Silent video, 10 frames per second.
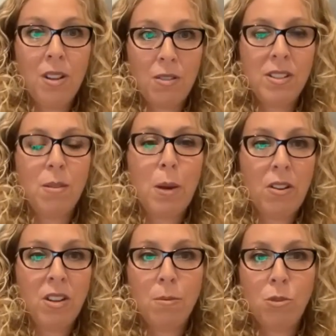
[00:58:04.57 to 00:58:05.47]
There is a
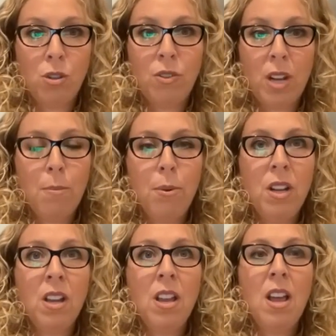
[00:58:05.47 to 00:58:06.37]
paradigm shift
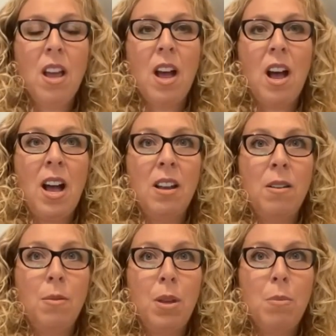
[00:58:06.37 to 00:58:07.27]
happening.
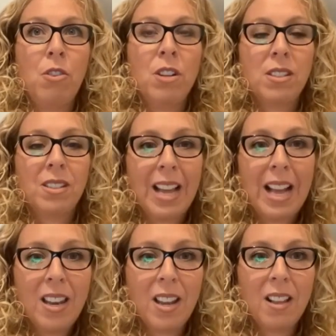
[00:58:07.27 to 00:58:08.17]
And people are
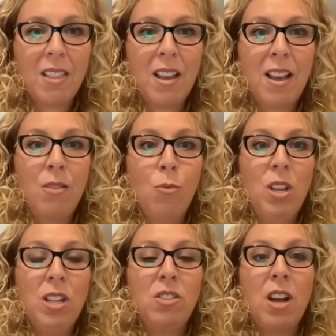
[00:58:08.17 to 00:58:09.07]
understanding that
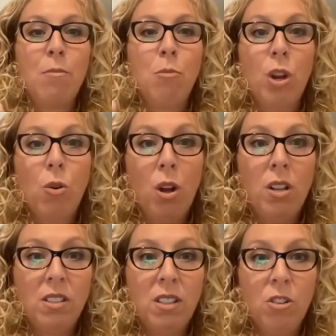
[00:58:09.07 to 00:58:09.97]
we need to have more
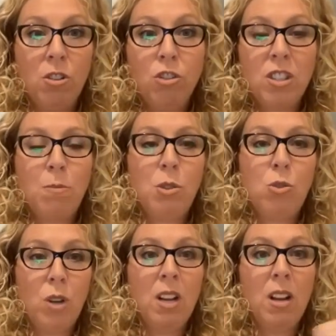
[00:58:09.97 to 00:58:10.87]
equality, not just
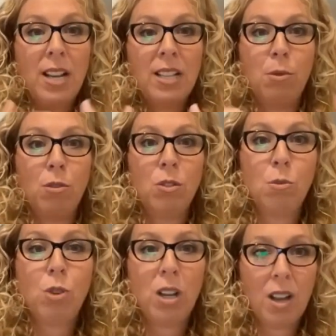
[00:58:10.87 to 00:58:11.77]
between clients, but also
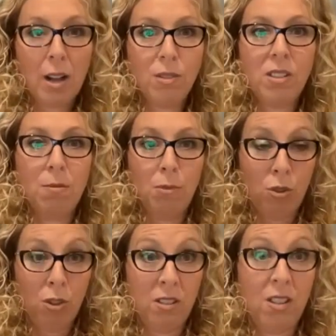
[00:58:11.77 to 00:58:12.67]
between counsel,
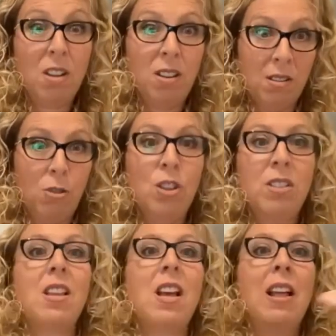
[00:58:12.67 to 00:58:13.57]
between attorneys,
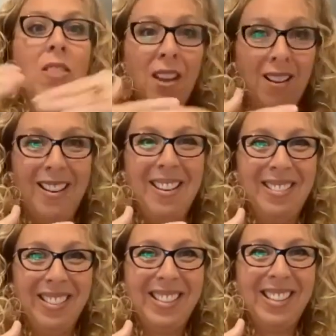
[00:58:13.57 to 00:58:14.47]
lawyers, and their
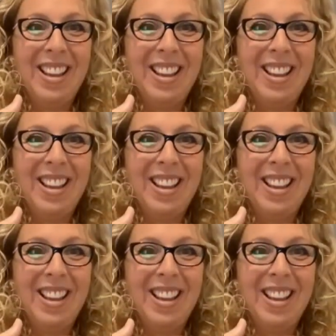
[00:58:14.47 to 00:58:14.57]
clients.